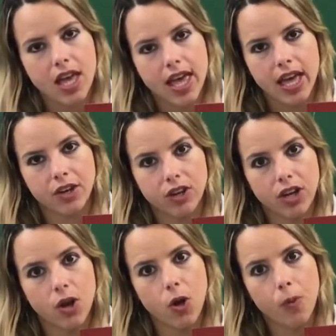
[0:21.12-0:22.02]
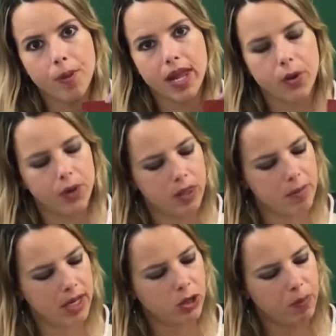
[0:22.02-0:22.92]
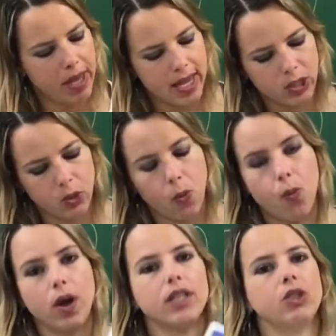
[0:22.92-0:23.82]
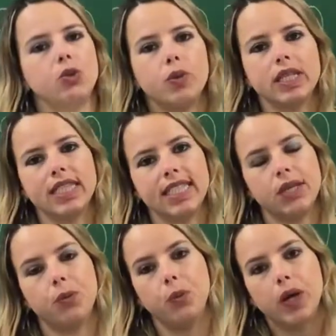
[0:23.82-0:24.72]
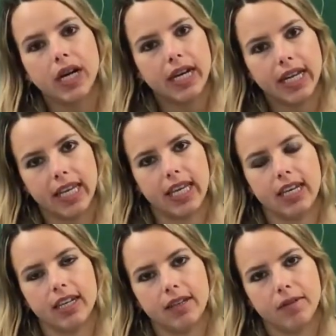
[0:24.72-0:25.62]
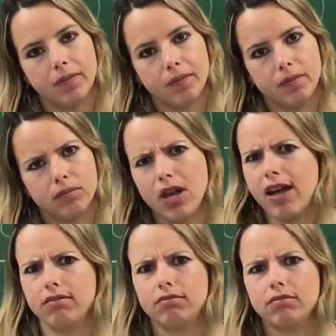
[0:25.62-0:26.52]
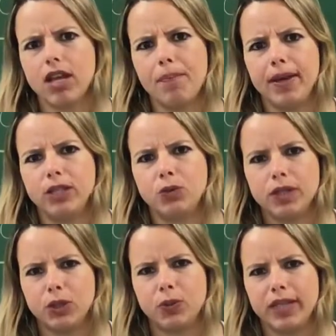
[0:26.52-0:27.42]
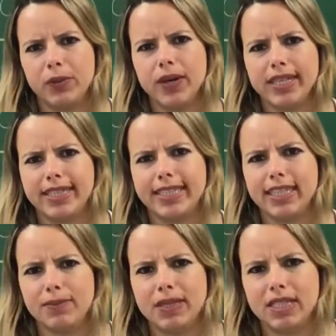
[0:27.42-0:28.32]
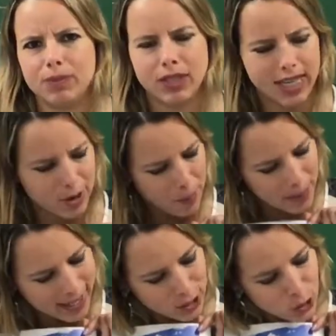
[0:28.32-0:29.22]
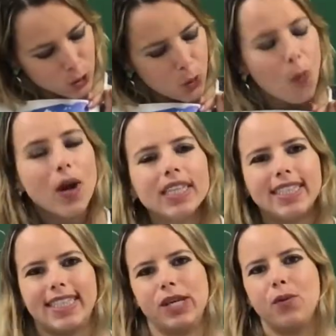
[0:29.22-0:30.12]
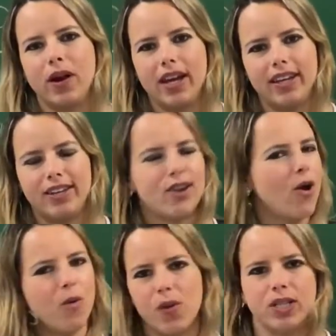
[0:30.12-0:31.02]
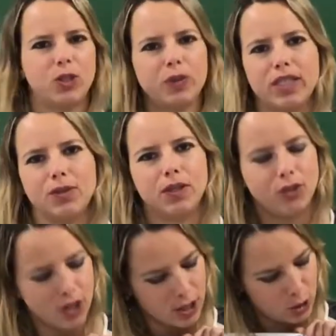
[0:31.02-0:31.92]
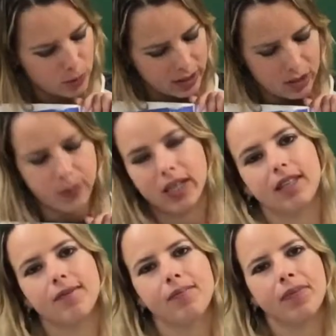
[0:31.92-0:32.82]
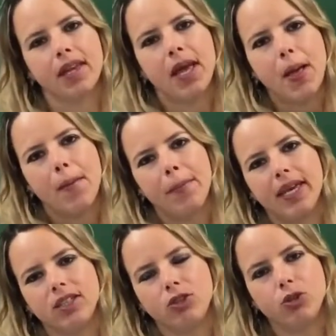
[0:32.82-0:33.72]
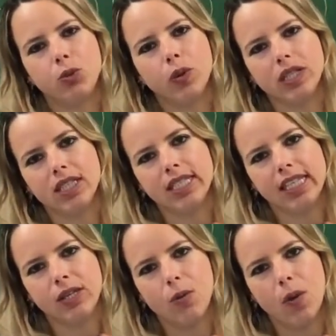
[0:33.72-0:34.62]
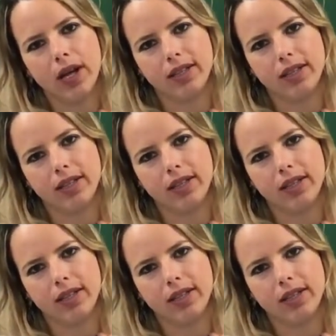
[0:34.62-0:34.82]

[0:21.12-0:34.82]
and you're going to open it with me to page 121. Not page 121, silly Mrs. Montero. Page 21, not 121, just 21. Page 21.